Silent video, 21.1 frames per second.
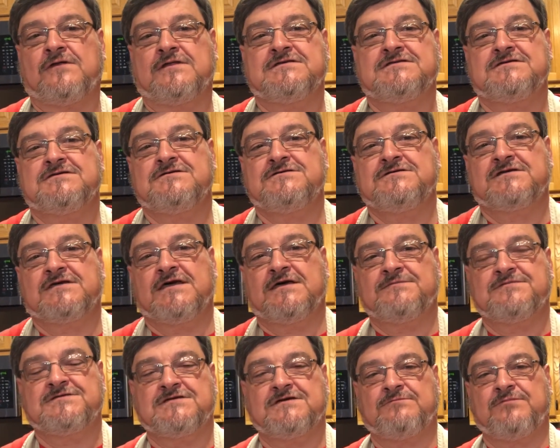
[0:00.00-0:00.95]
As soon as it
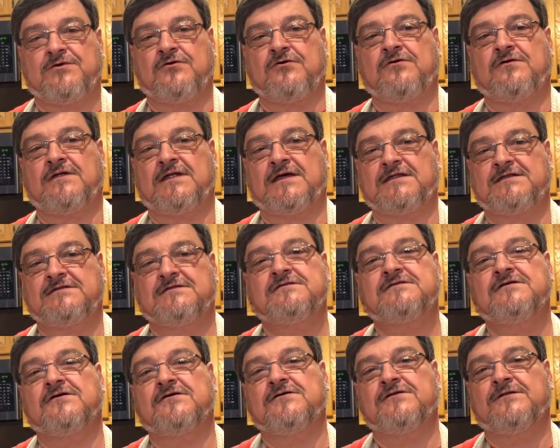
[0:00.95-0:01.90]
comes to a boil, I
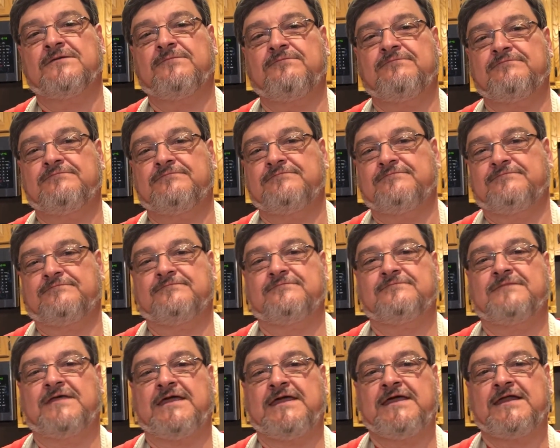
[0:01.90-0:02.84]
turn the
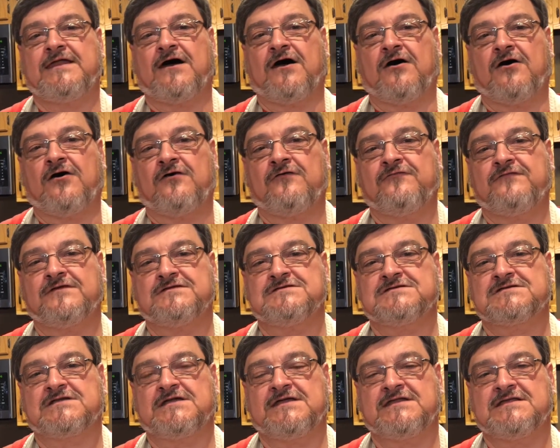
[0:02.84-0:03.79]
heat off and
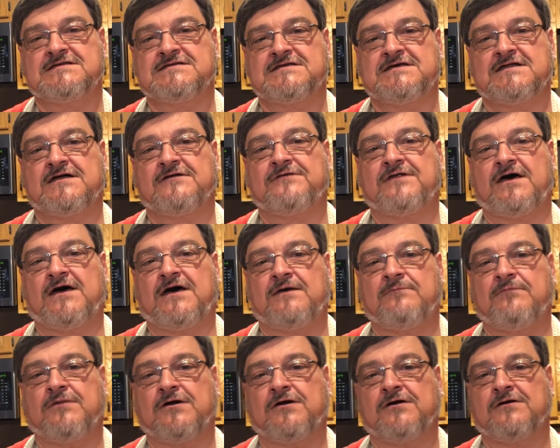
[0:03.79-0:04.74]
just let it set on the
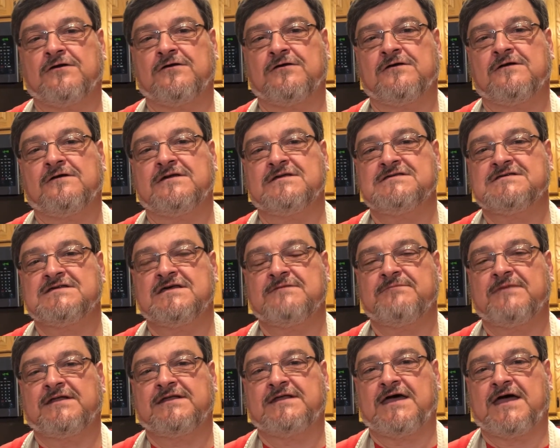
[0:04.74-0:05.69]
hot burner and set
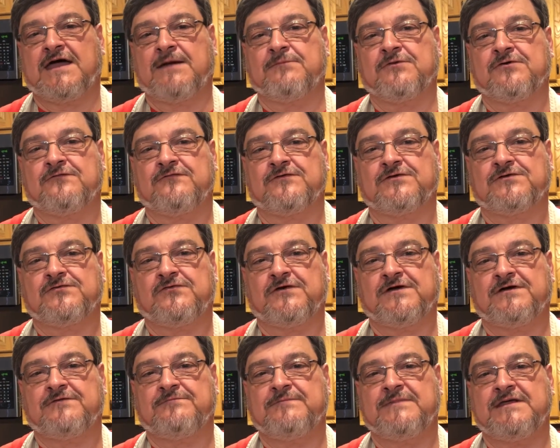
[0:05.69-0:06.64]
my timer for
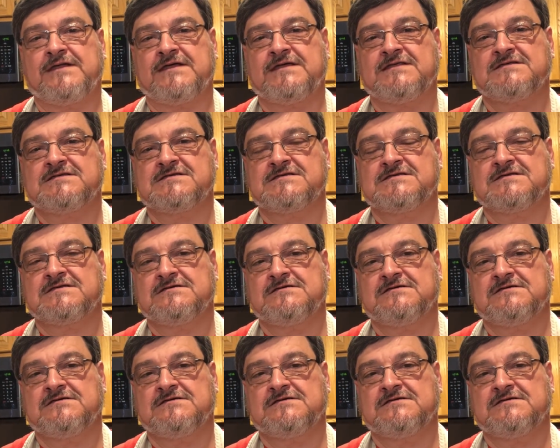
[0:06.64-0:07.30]
12 minutes.